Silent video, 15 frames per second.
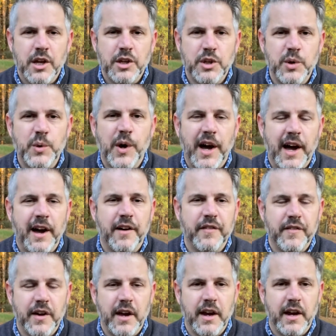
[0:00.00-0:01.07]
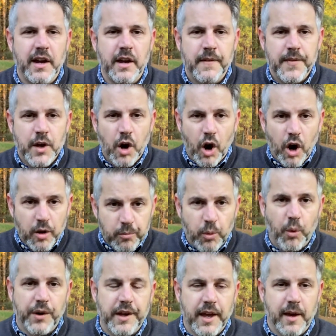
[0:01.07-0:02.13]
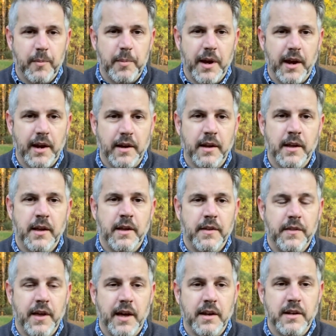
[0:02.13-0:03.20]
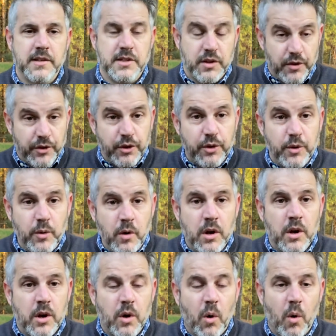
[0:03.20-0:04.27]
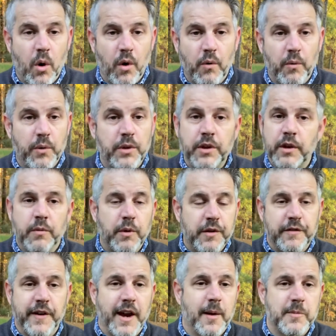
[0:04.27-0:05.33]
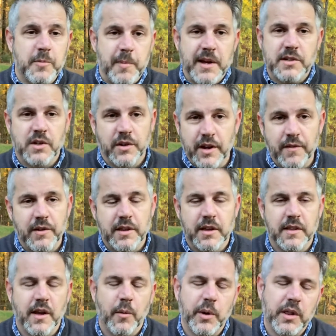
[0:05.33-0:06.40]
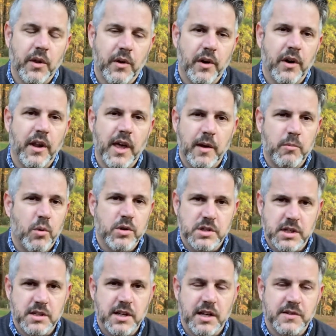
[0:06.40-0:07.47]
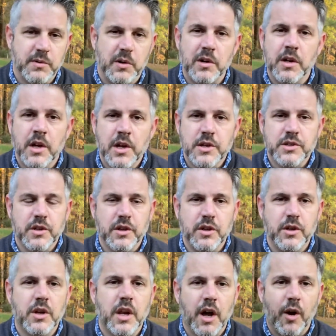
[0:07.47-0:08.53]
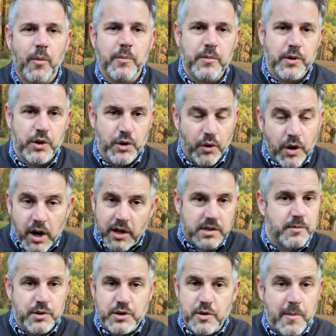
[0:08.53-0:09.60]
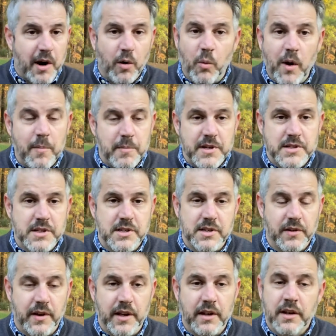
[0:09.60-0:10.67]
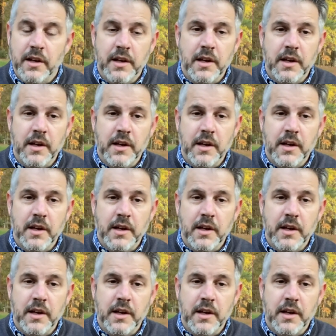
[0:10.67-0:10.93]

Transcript: you will have a onboard campaign that is either new or really revamped based on everything that we learned, and more successful, so that you can help your customers, no matter what business they're in,